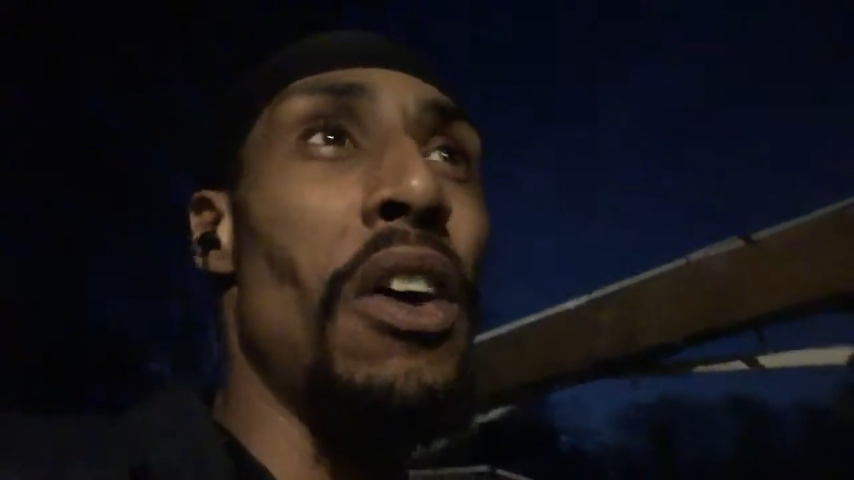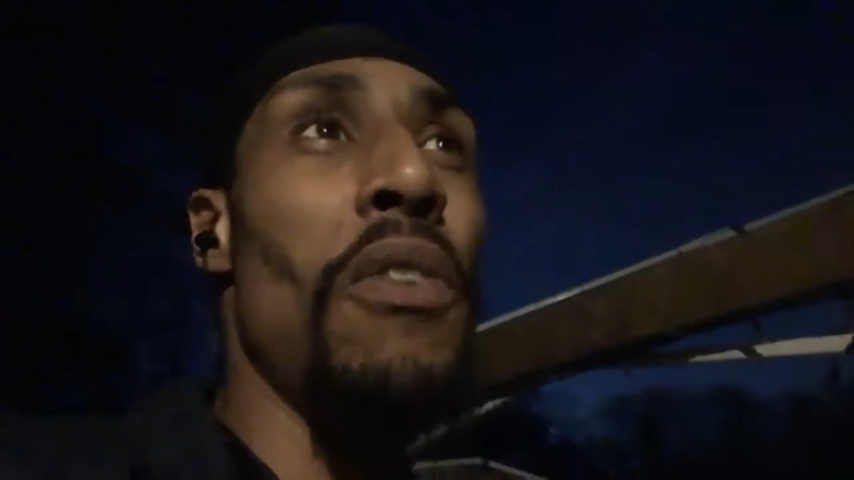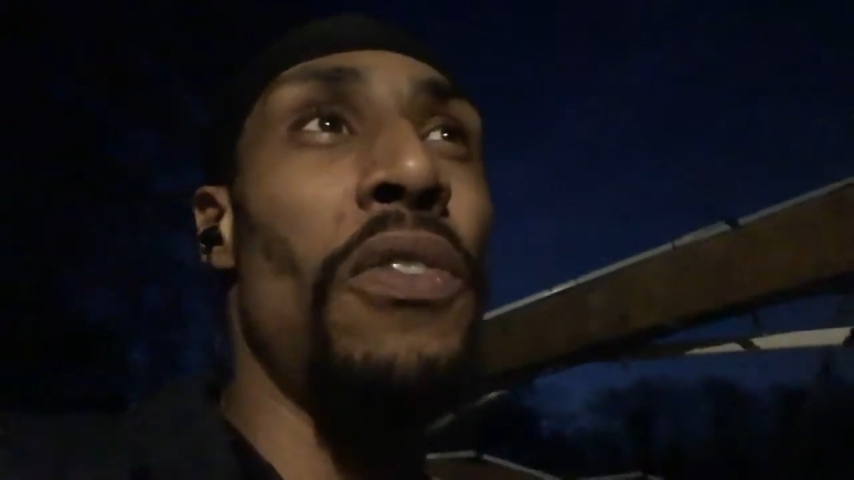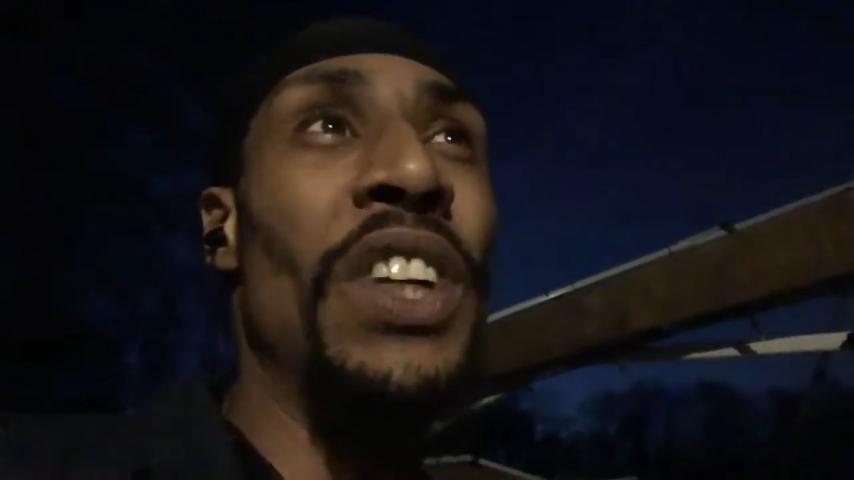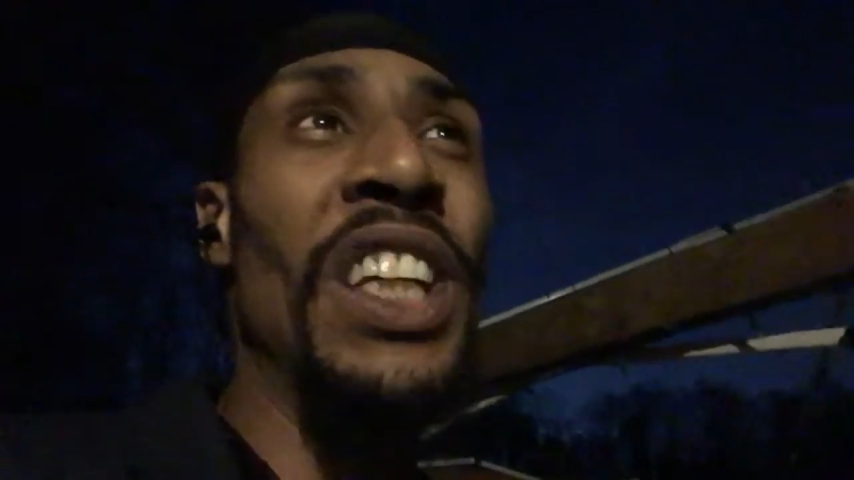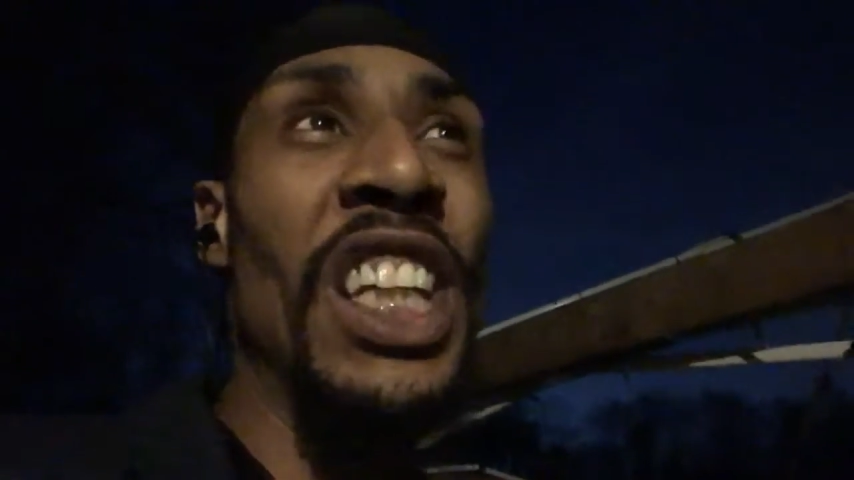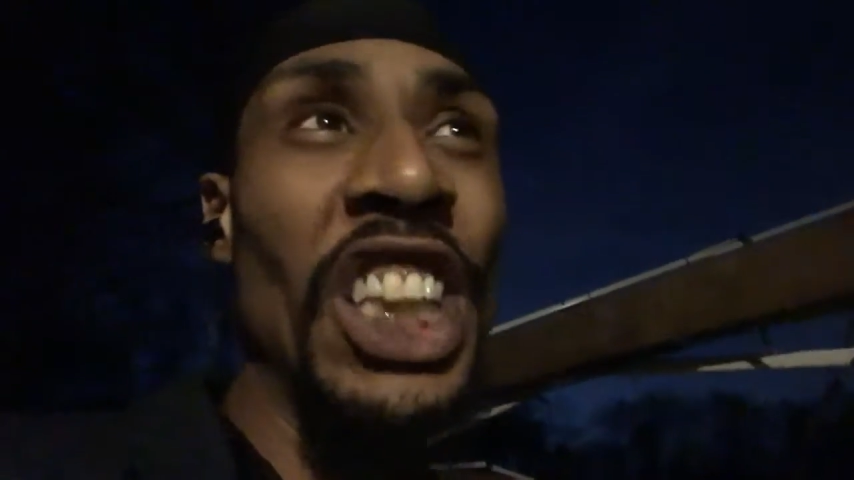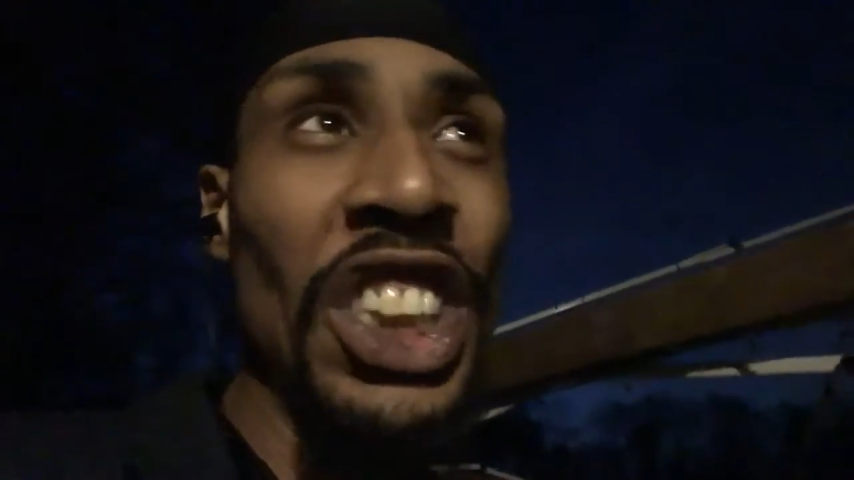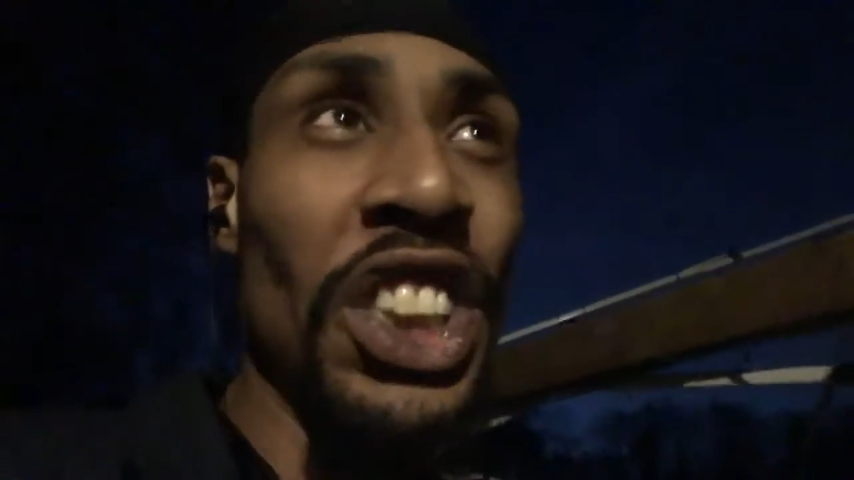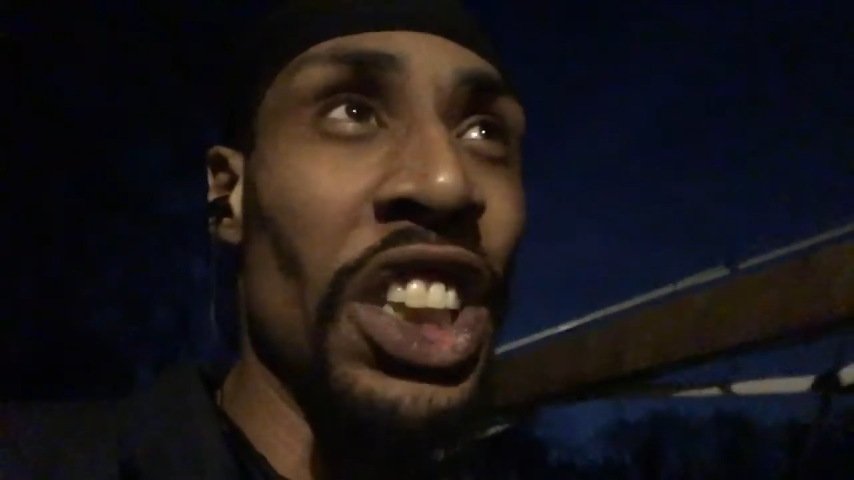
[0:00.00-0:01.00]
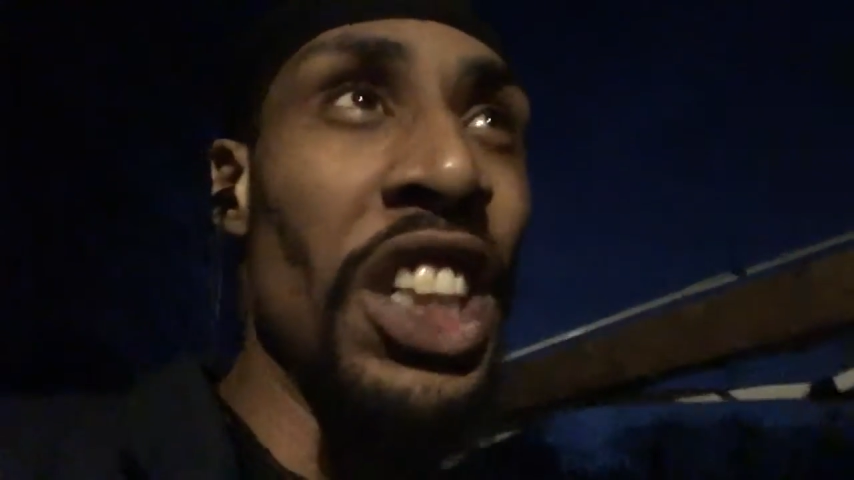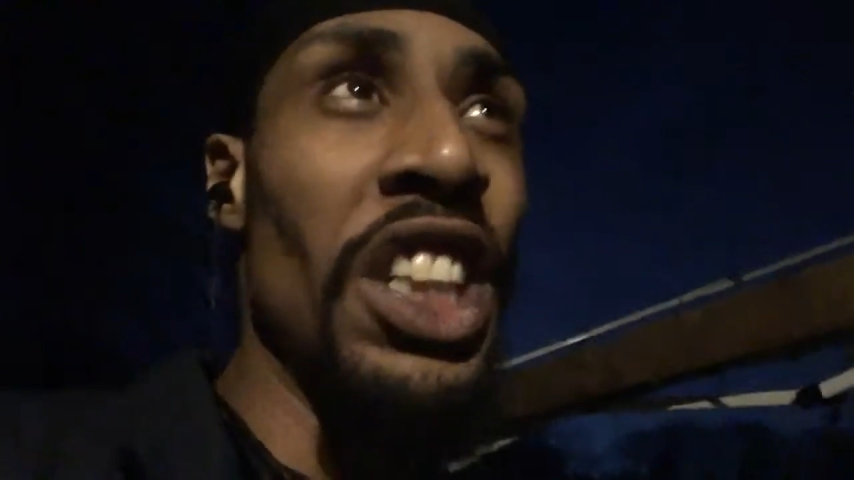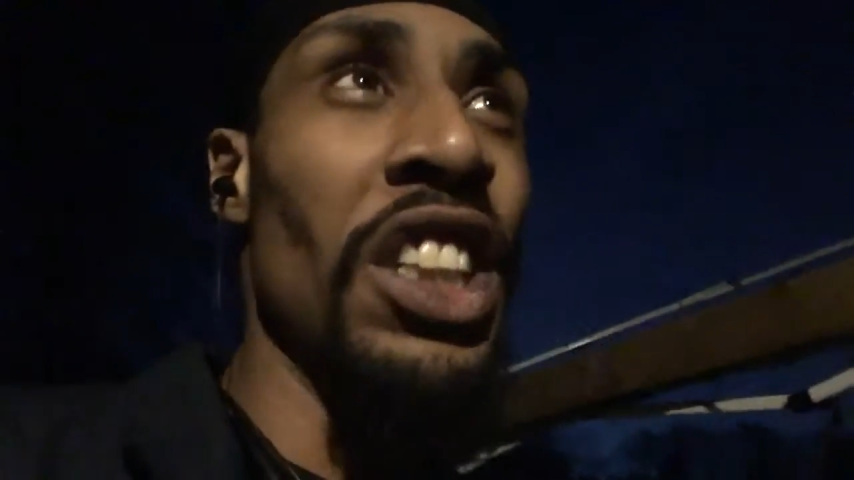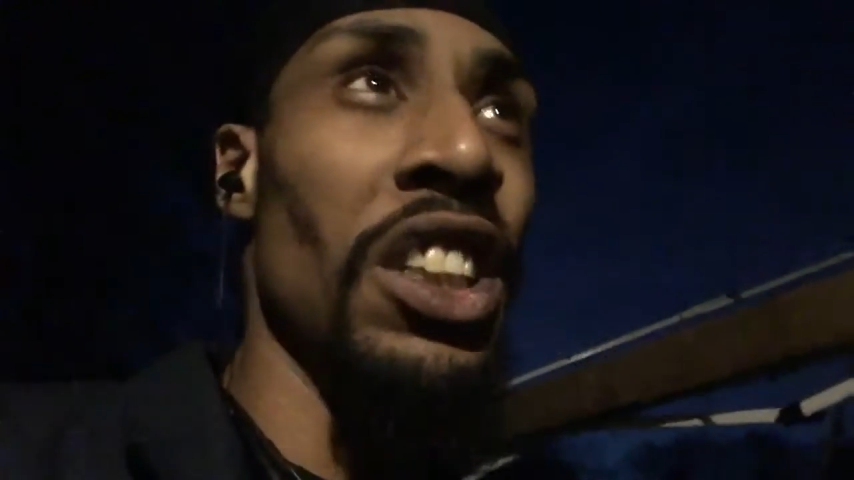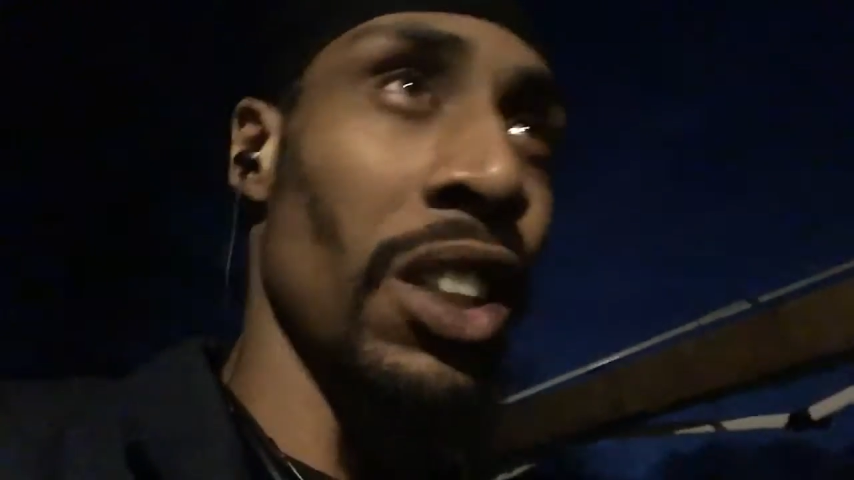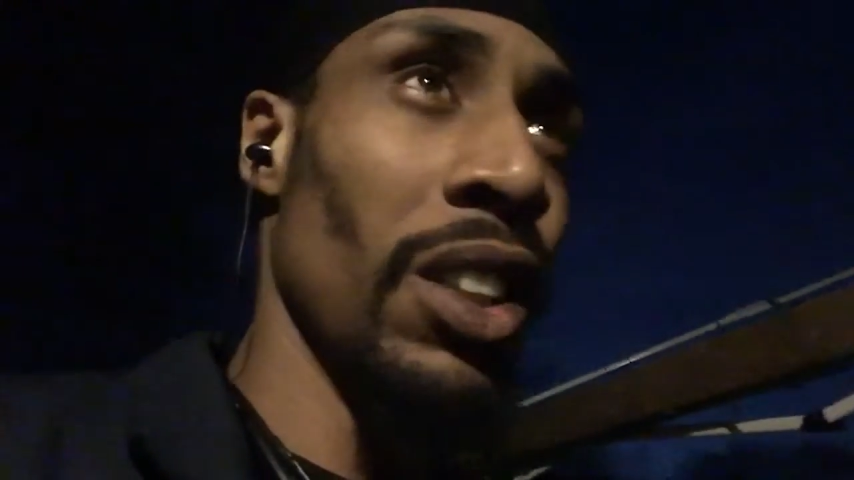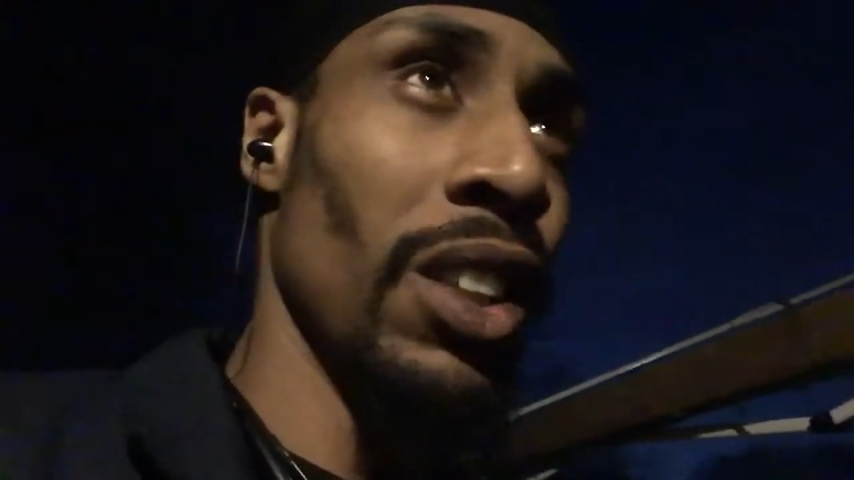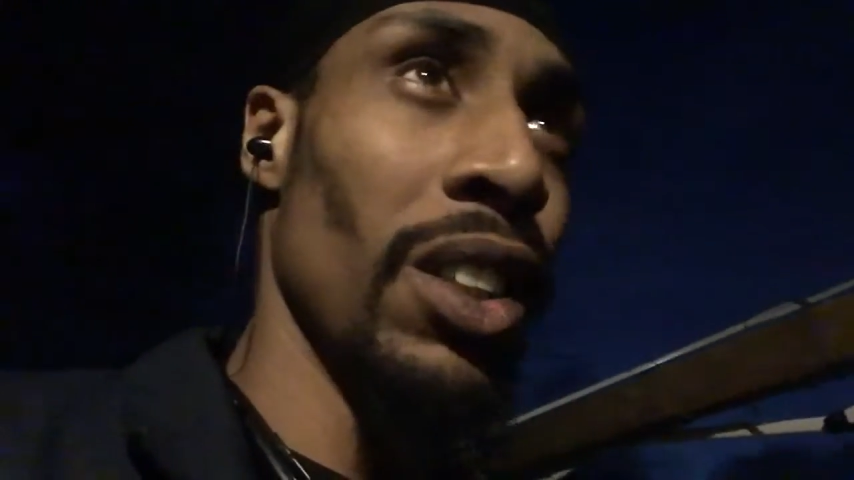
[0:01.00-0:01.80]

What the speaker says: Phoenician,